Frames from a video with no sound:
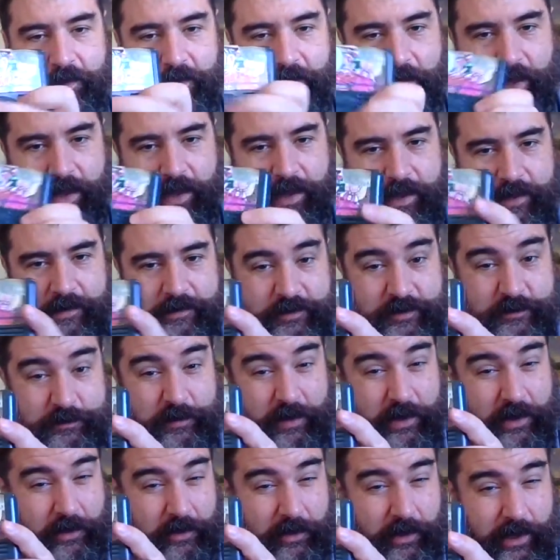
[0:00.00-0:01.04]
and
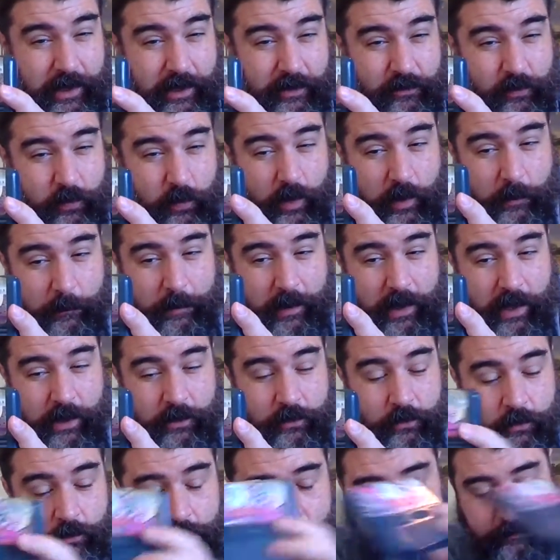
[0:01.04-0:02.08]
Splatterhouse
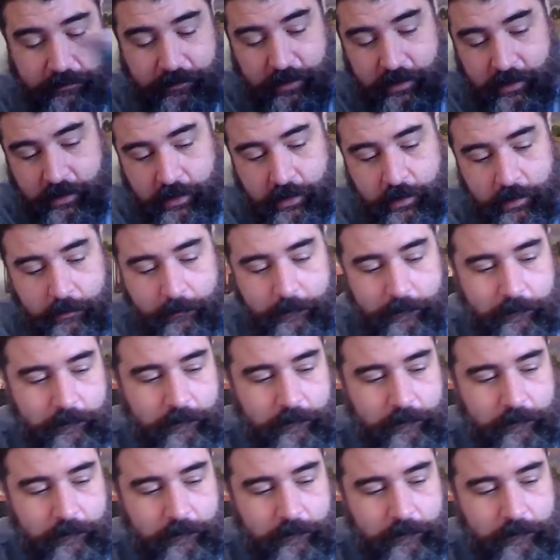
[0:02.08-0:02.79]
Wanpaku Graffiti,